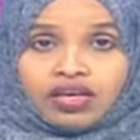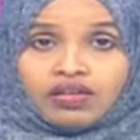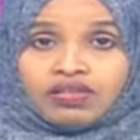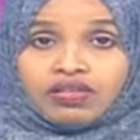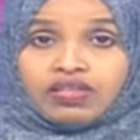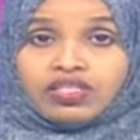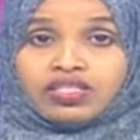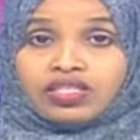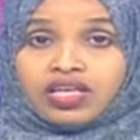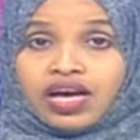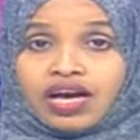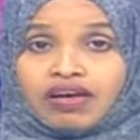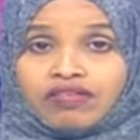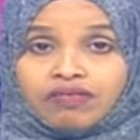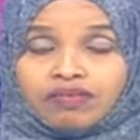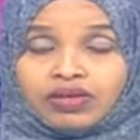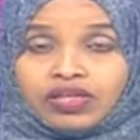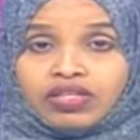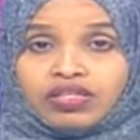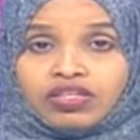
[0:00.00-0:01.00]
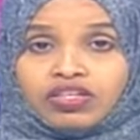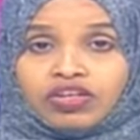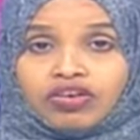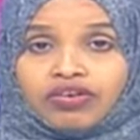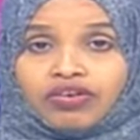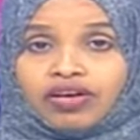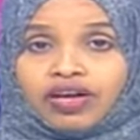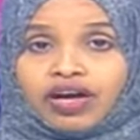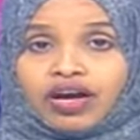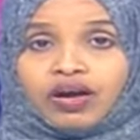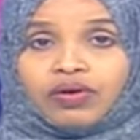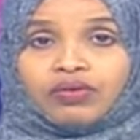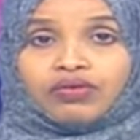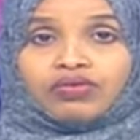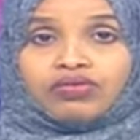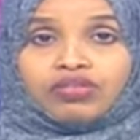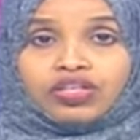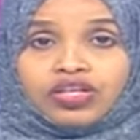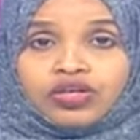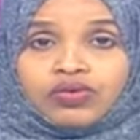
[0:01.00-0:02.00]
And these have been carried out
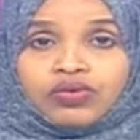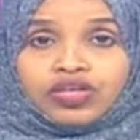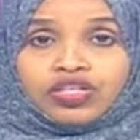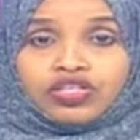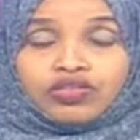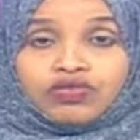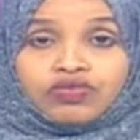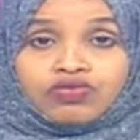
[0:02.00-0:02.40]
in the areas